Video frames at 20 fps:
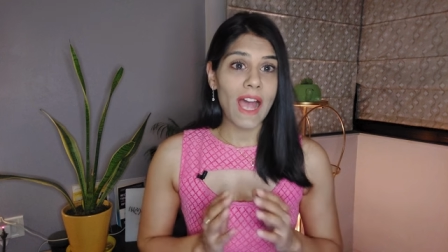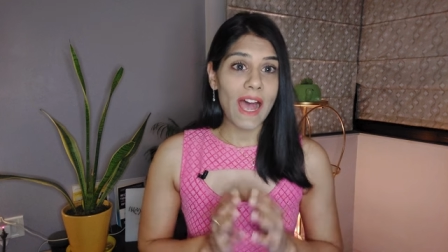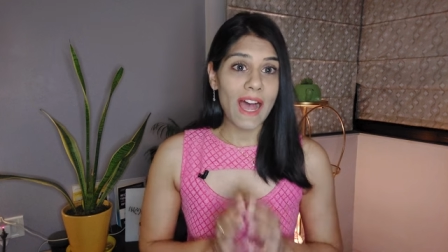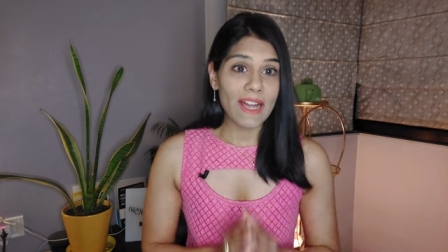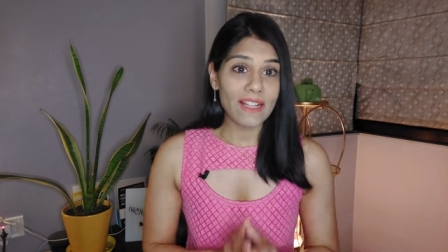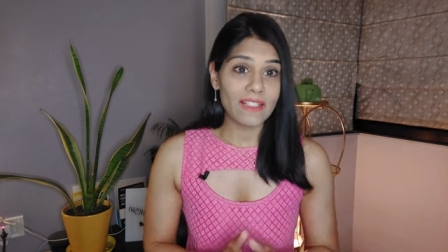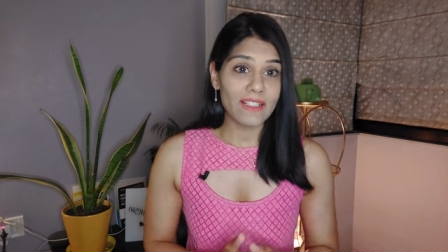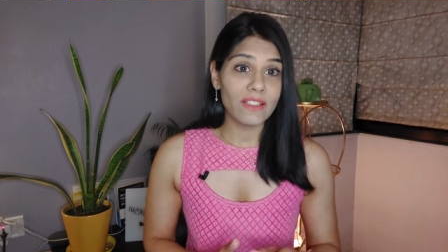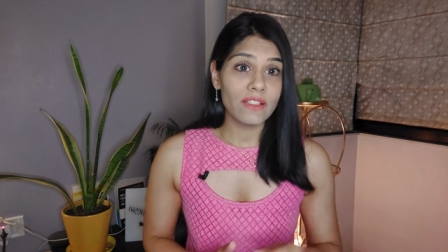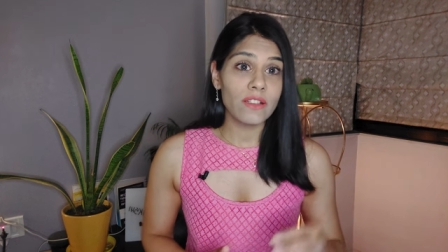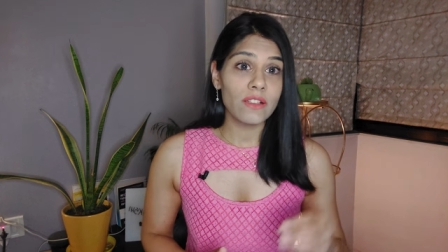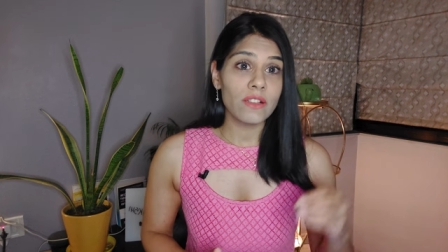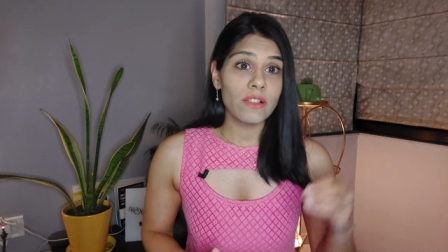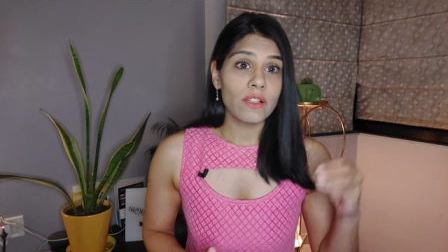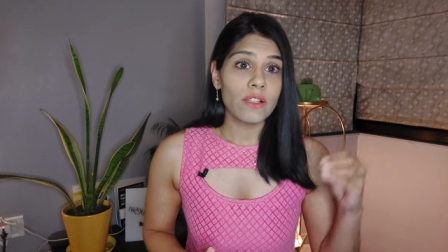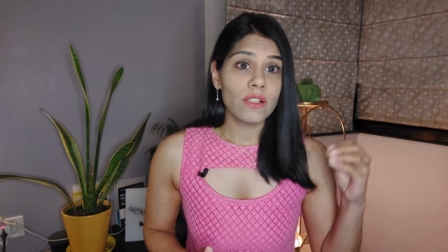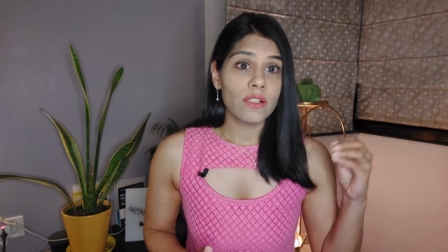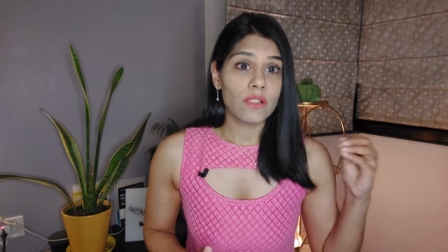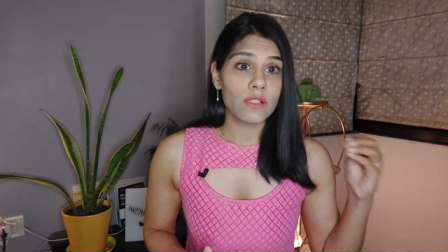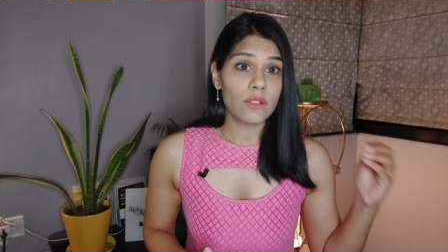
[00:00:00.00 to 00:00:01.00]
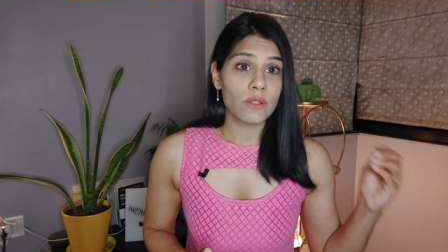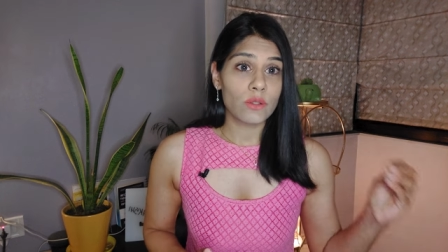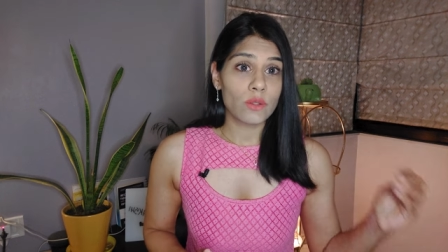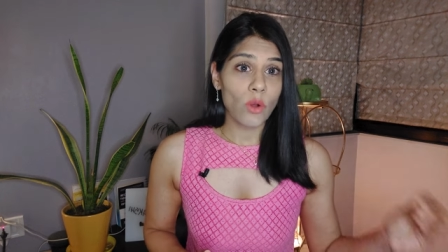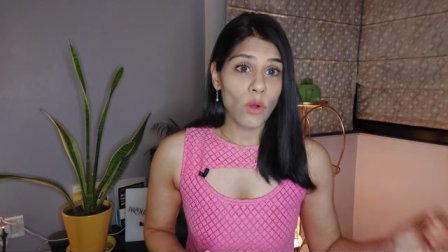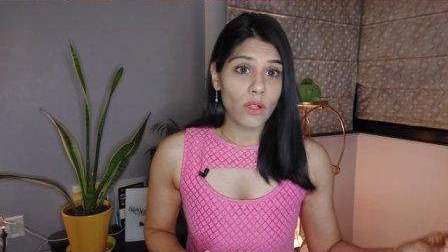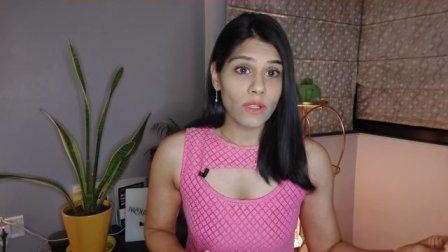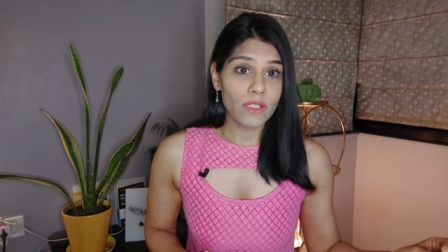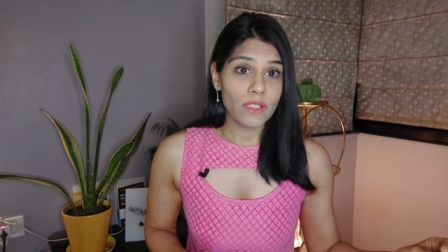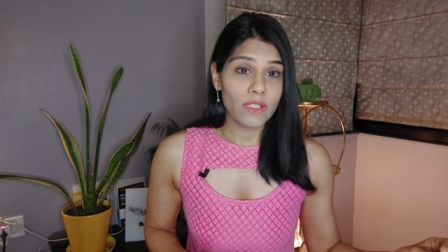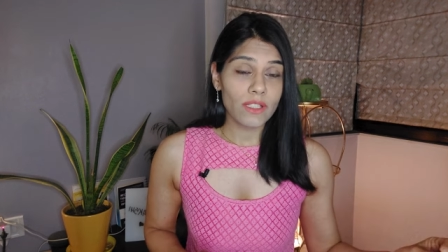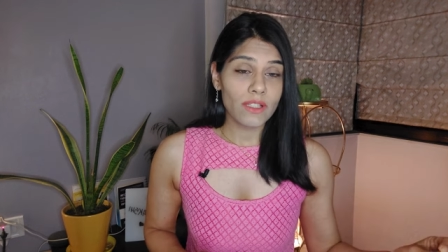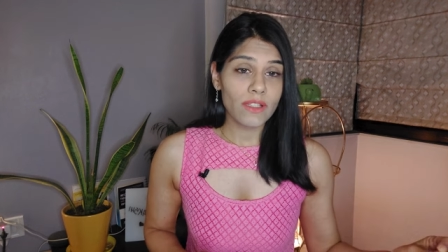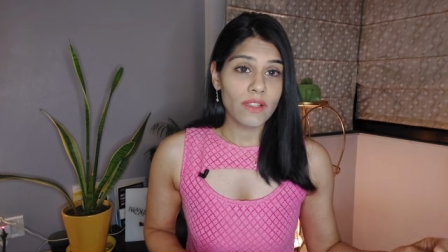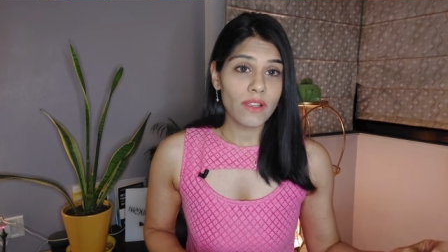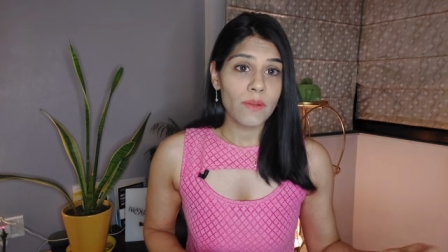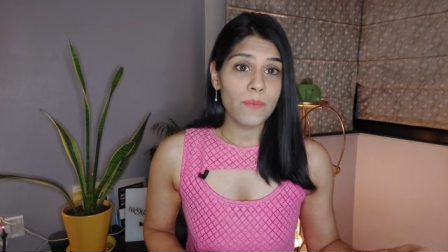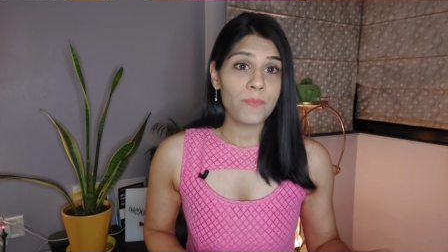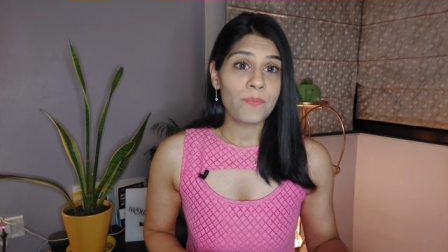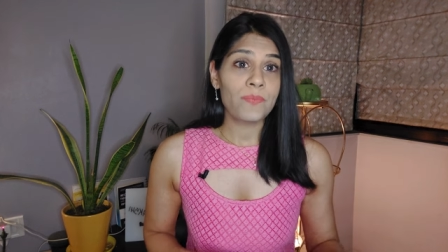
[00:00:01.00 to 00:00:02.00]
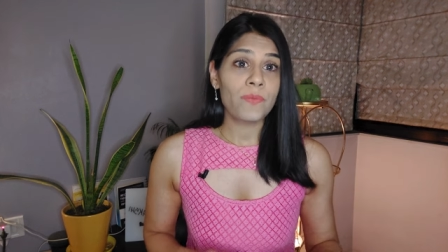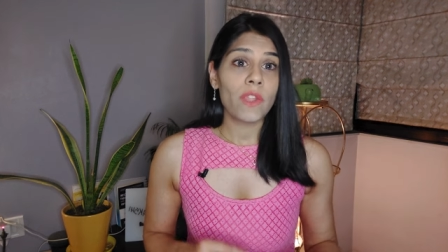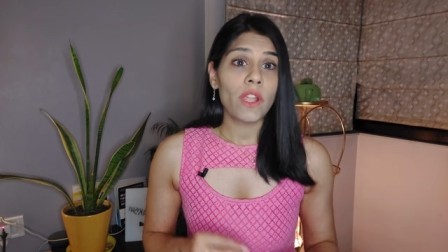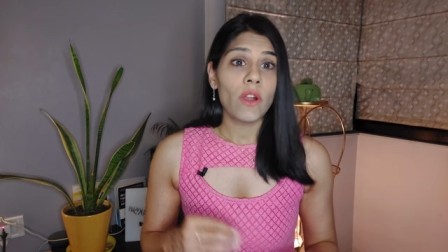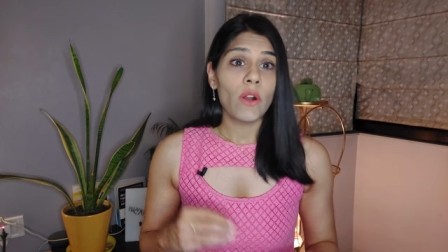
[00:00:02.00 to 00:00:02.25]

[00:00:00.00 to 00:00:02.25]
added salt in them,